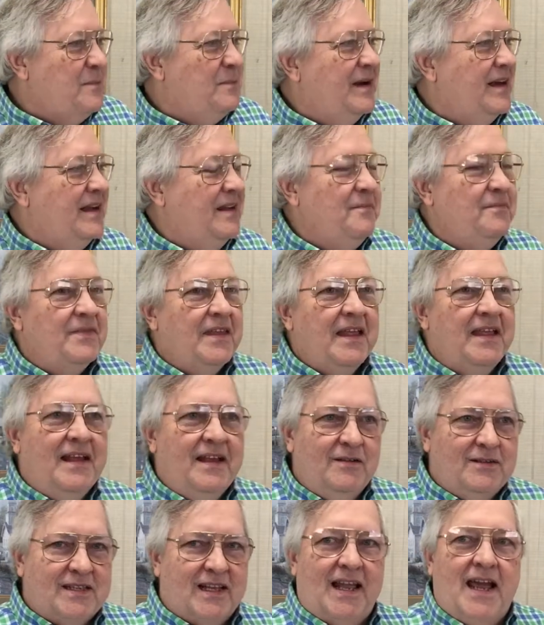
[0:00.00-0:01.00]
But
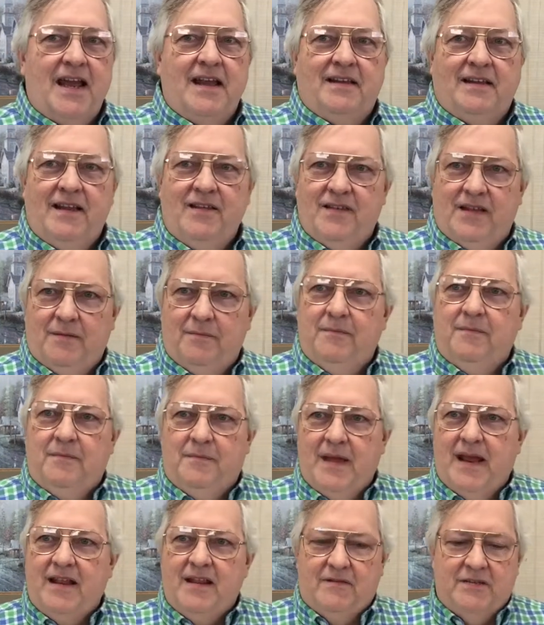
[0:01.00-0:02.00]
it's likely
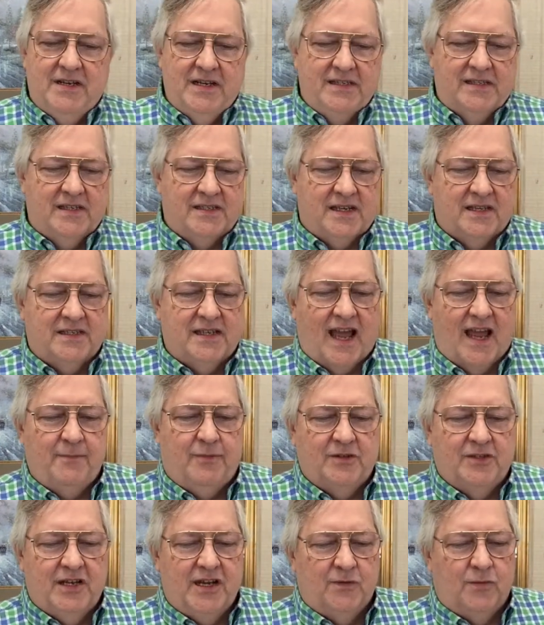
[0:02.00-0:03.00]
that many of Jesus'
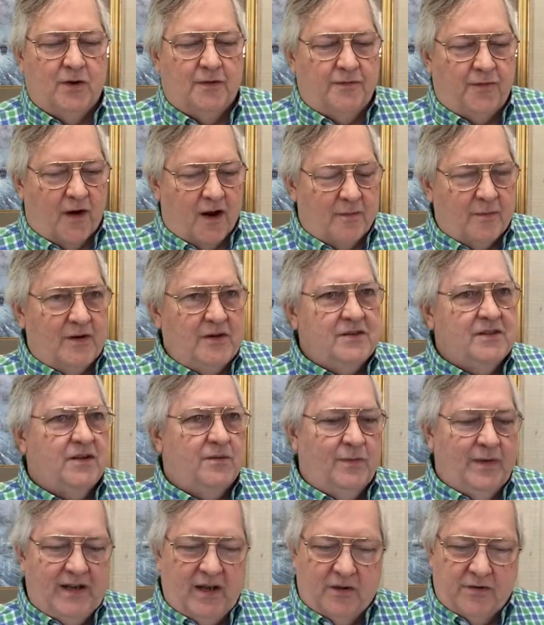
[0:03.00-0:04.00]
disciples here were farmers,
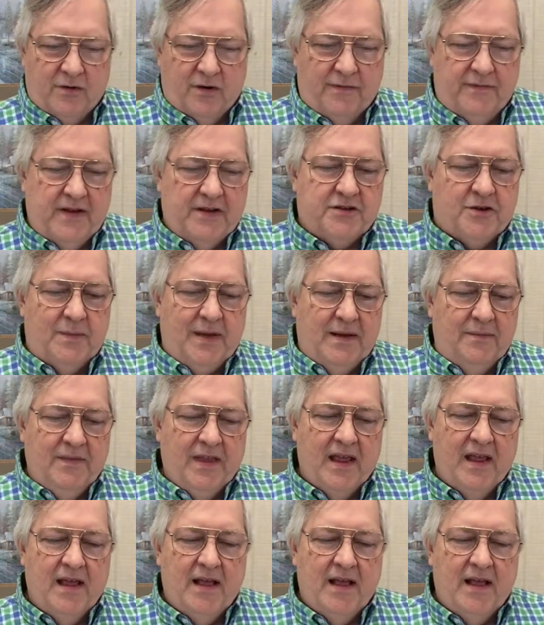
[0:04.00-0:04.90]
and we know they were fishermen.